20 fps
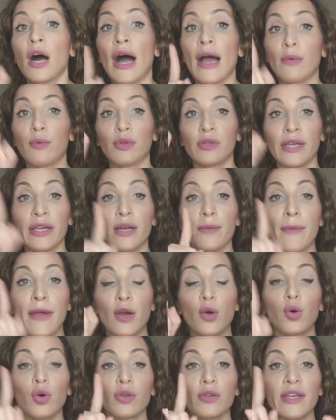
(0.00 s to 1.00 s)
I will link
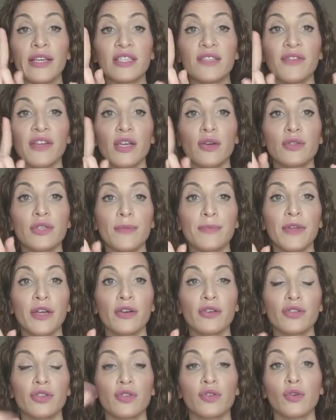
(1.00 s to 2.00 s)
my Links videos up
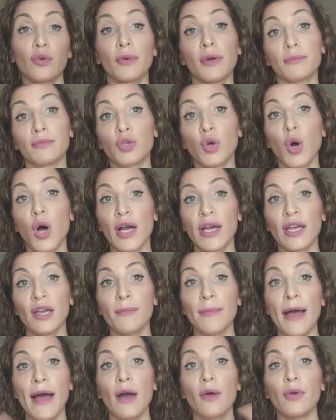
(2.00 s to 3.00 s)
there so you know what I'm talking
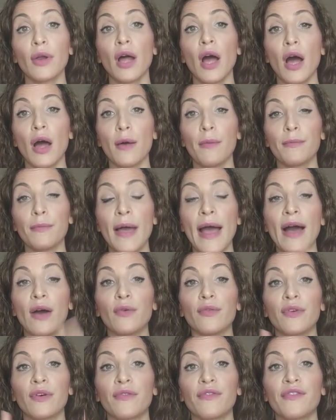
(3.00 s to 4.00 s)
about, um,
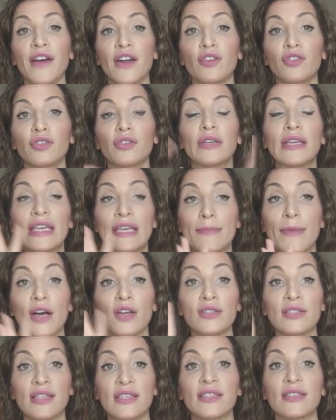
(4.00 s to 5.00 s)
how the federal
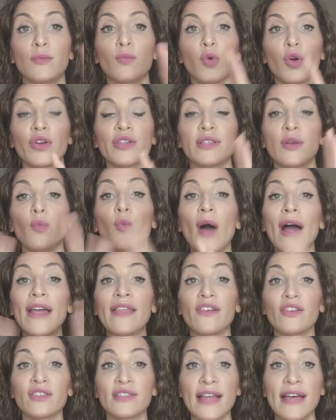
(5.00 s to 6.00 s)
email system works and
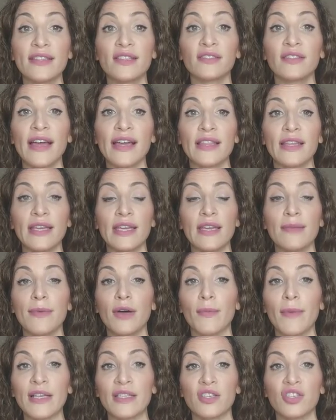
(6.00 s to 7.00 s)
why there's that delay. The
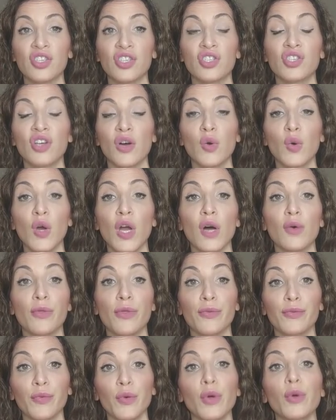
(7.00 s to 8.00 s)
email messages don't go
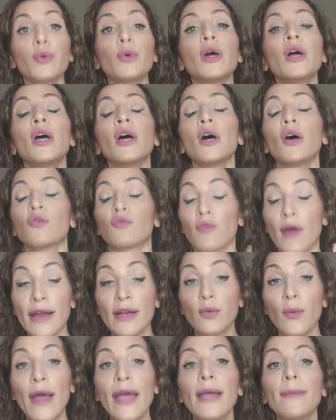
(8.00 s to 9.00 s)
through
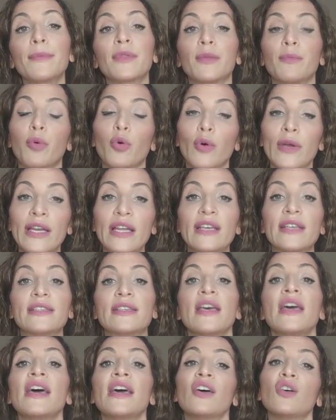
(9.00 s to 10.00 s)
right away. But the point
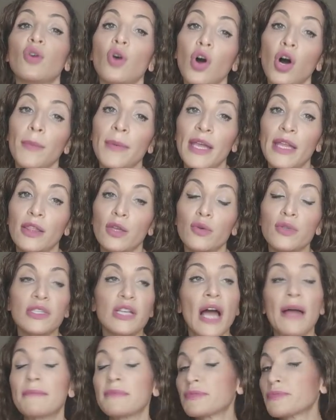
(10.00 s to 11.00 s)
is, he'll call me at those
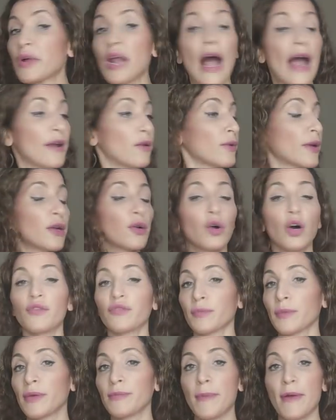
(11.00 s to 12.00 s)
times, but I don't get a call
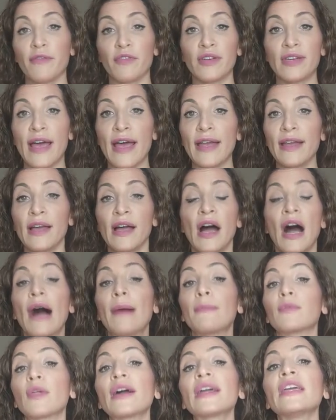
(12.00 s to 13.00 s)
from him every day.
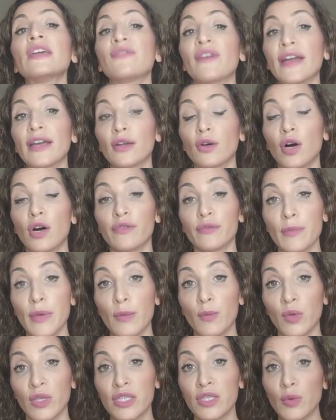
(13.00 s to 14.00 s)
I'm lucky if I get a call from
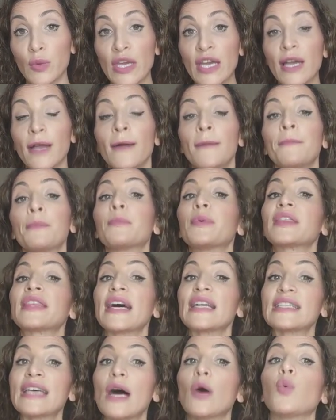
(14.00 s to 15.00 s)
him once a week. But
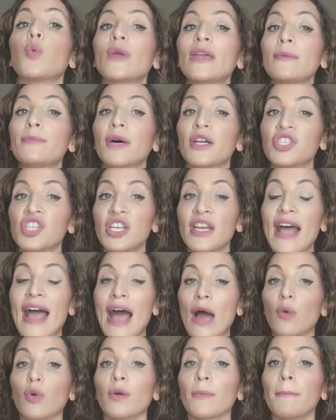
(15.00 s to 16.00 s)
that's how we budget
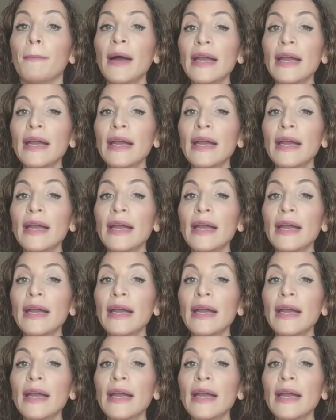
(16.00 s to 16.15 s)
our